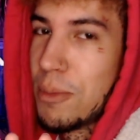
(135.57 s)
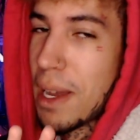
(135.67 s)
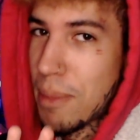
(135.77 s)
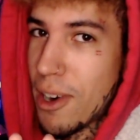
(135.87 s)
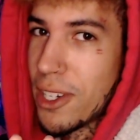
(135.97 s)

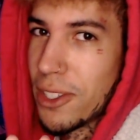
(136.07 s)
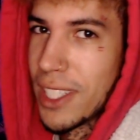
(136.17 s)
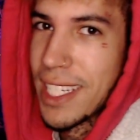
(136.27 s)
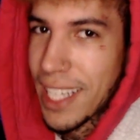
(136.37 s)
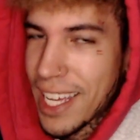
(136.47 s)
my partner
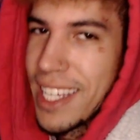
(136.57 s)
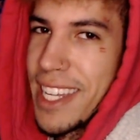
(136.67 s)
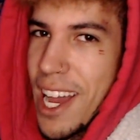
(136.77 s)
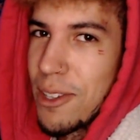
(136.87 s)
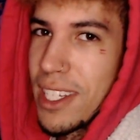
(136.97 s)
link,
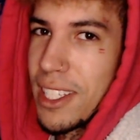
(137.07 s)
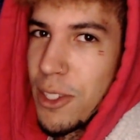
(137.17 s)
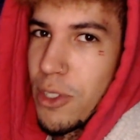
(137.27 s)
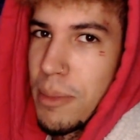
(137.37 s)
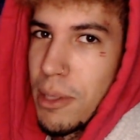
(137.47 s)
down in the
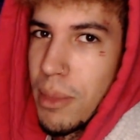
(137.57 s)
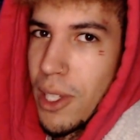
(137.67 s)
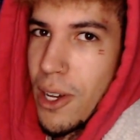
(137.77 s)
description below.